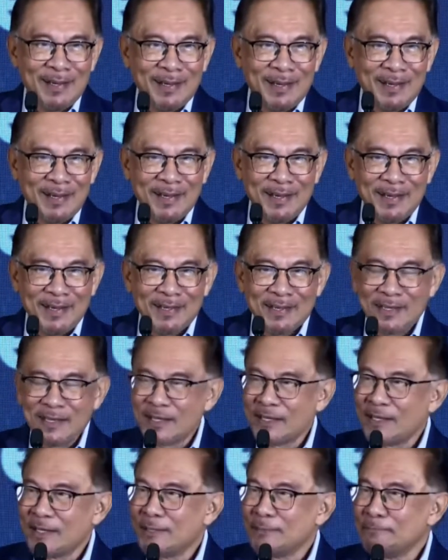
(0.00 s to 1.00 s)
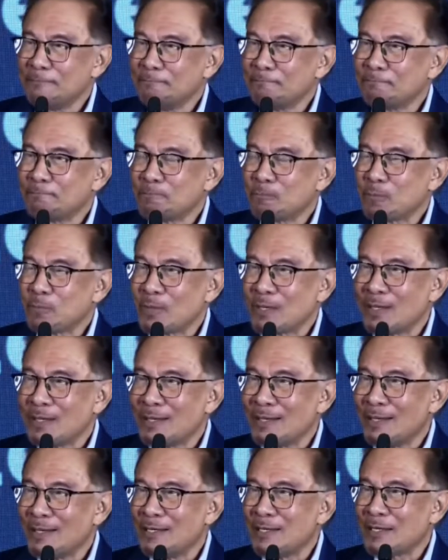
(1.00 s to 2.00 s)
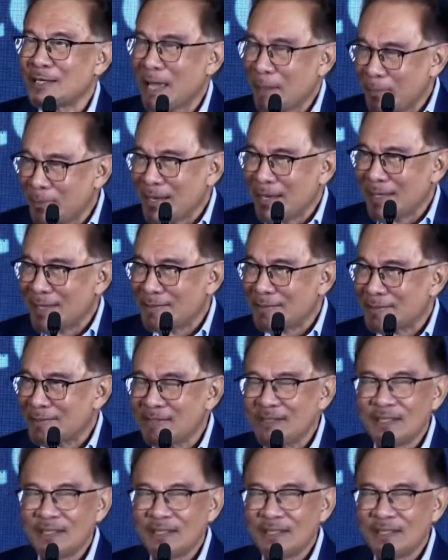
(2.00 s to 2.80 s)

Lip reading: in the cabinet.